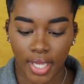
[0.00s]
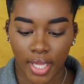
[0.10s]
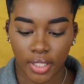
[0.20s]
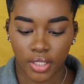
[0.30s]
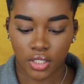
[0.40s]

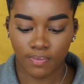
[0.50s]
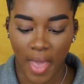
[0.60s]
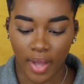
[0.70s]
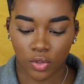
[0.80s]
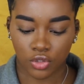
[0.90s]
Geller
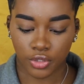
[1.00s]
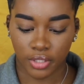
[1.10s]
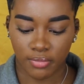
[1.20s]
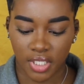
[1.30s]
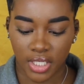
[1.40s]
Spackle
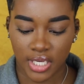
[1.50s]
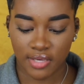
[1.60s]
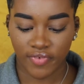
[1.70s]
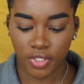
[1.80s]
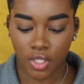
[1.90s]
Treatment
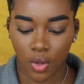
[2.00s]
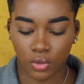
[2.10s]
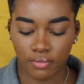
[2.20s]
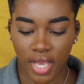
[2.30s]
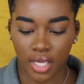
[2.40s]
Even
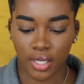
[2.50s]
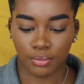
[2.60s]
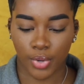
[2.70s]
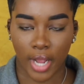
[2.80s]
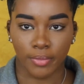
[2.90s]
Tone
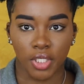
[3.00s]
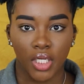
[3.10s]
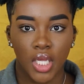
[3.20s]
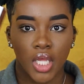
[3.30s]
Makeup Primer